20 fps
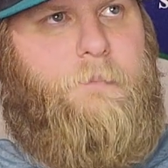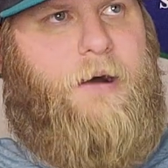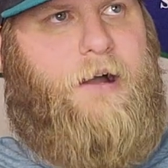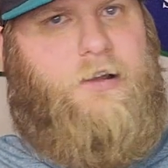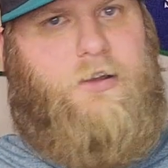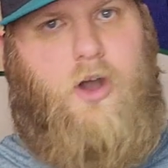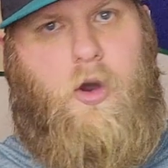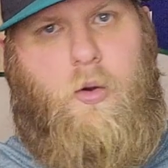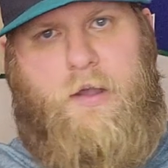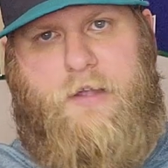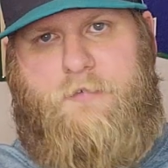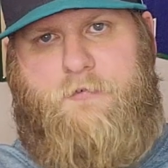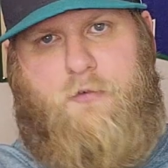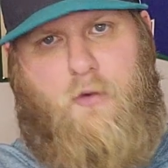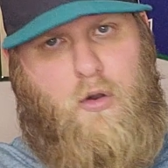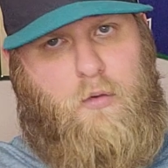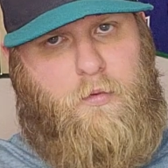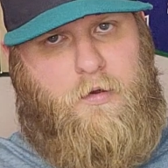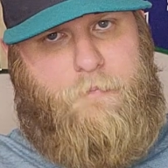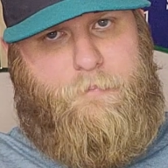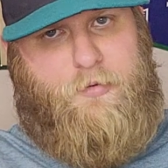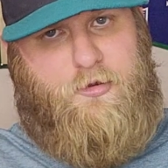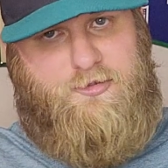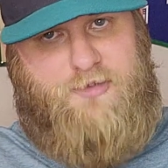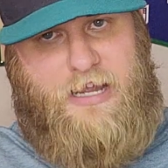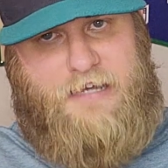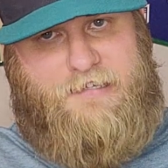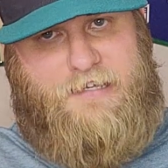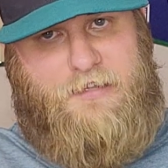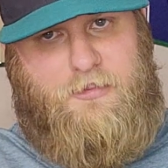But going forward,
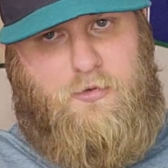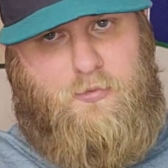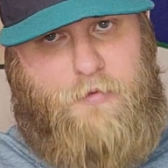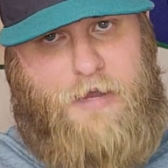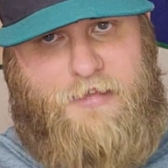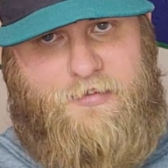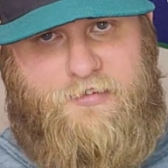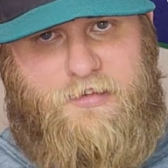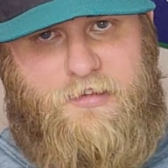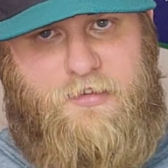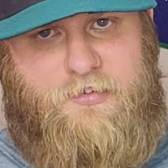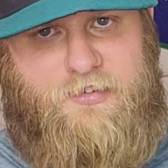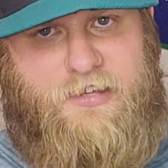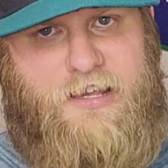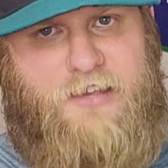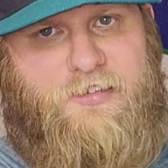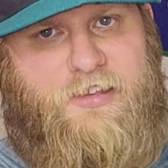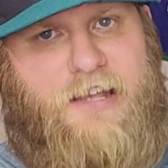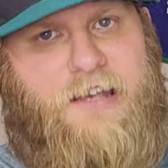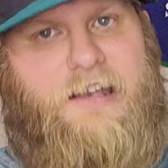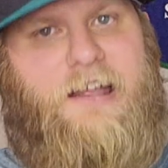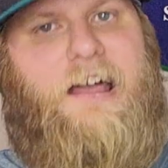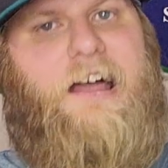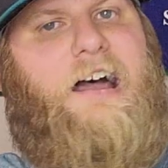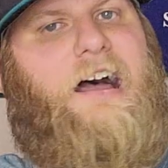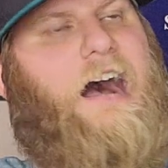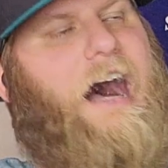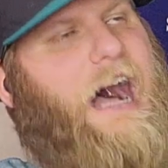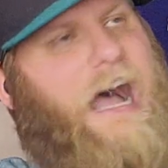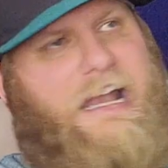projecting the rest of the season,
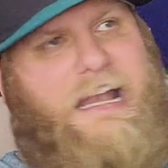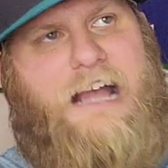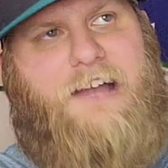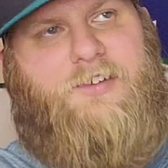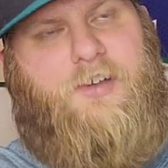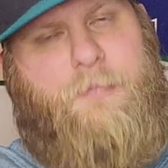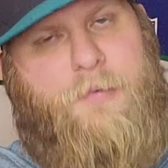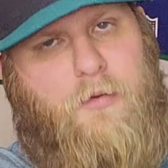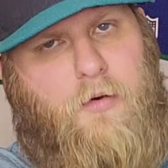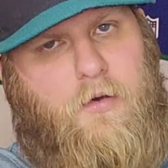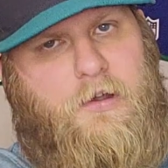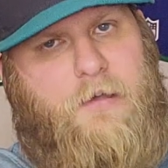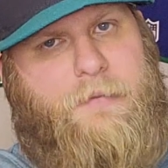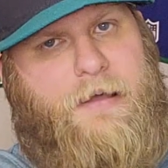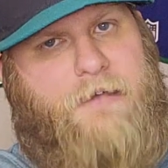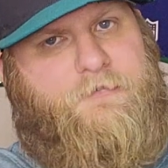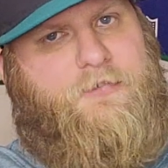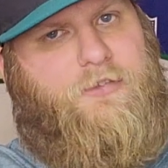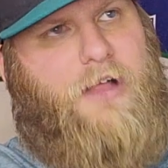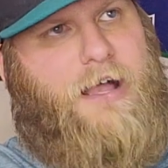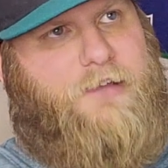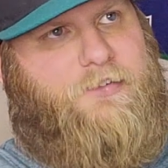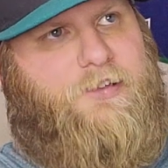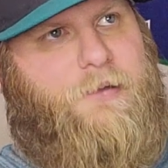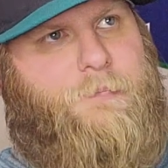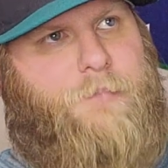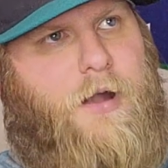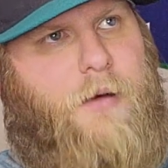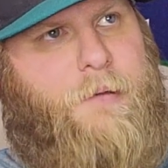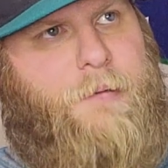I'd actually be willing to bet
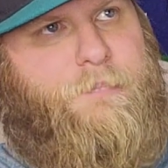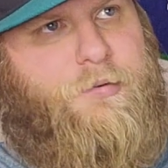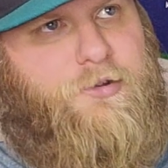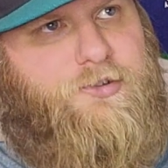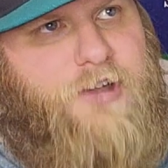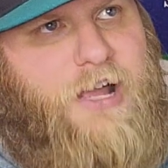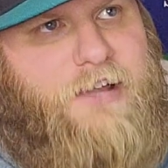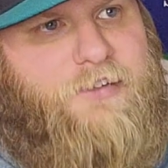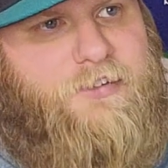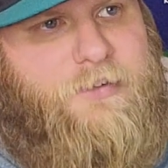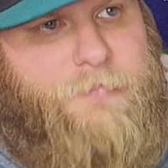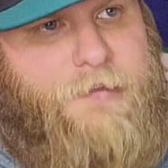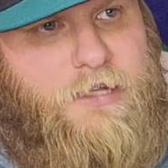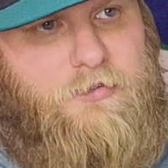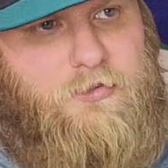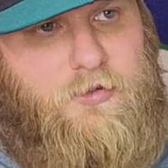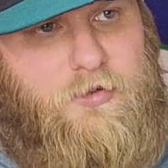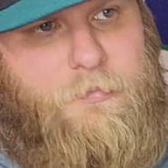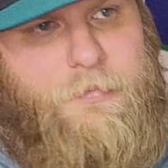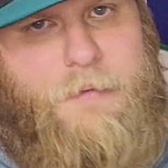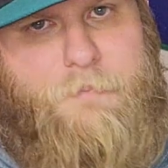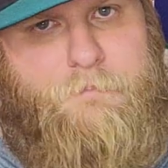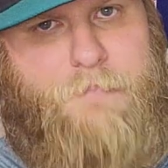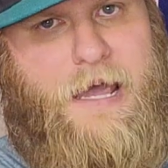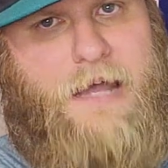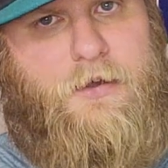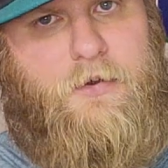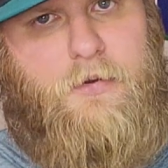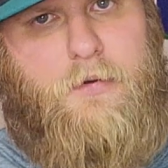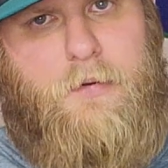Flexen probably projects to be a little bit
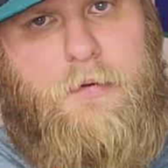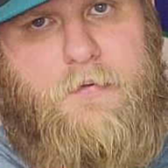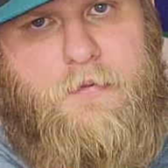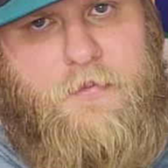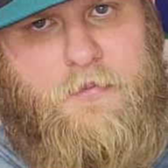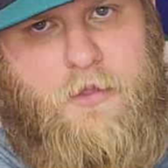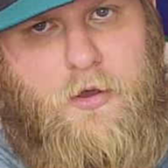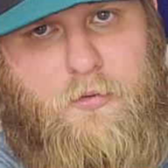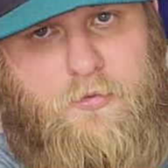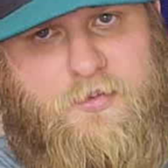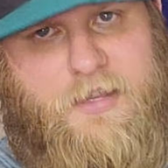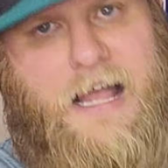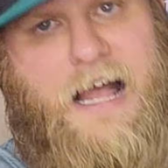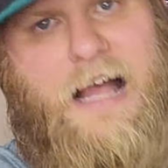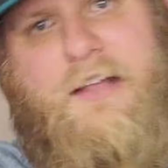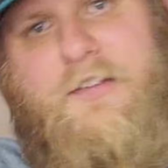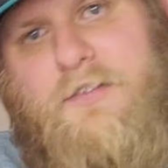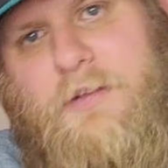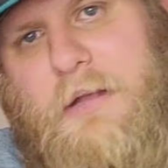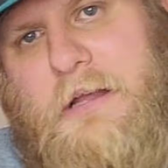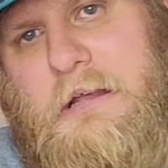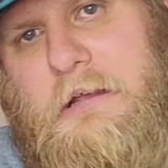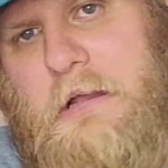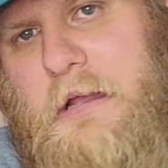better than those guys.